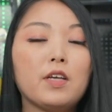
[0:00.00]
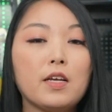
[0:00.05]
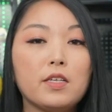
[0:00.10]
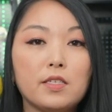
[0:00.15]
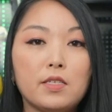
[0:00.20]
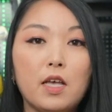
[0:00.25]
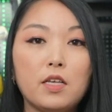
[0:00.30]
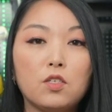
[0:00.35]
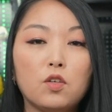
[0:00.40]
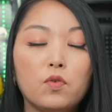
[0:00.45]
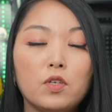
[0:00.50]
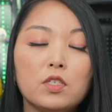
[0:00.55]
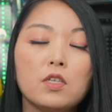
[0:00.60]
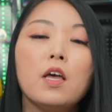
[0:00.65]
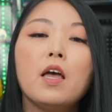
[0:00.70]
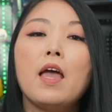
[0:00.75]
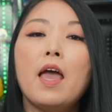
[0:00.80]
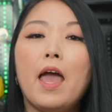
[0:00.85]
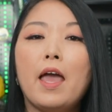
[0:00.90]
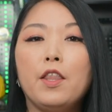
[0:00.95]
accessories
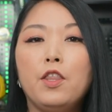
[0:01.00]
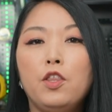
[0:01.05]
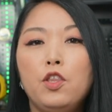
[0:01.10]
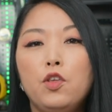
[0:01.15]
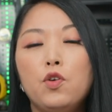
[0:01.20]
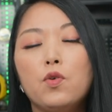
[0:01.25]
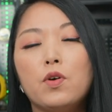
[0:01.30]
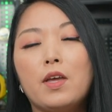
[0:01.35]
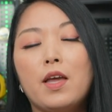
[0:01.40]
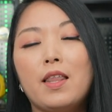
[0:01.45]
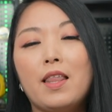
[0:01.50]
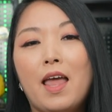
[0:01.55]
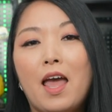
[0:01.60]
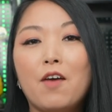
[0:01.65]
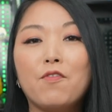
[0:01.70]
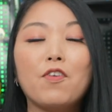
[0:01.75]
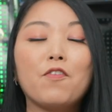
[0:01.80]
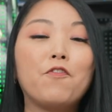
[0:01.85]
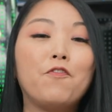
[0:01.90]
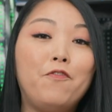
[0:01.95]
and you can
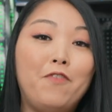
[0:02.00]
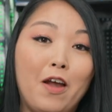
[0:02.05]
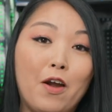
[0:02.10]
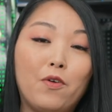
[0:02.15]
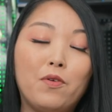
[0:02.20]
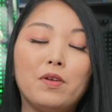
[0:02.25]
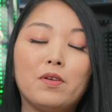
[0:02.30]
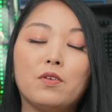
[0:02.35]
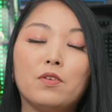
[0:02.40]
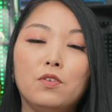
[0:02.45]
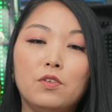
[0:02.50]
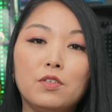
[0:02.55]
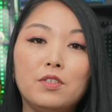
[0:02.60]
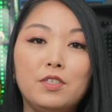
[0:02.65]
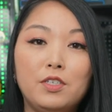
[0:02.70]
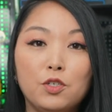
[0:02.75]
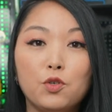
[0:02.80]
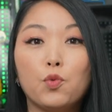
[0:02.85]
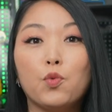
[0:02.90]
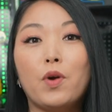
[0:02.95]
have a very good
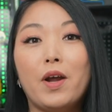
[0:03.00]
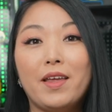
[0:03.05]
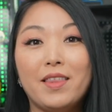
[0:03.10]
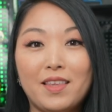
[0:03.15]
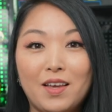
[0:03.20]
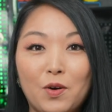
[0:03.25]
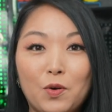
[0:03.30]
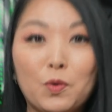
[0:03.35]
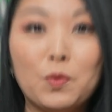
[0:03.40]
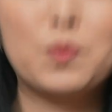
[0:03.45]
deal right now.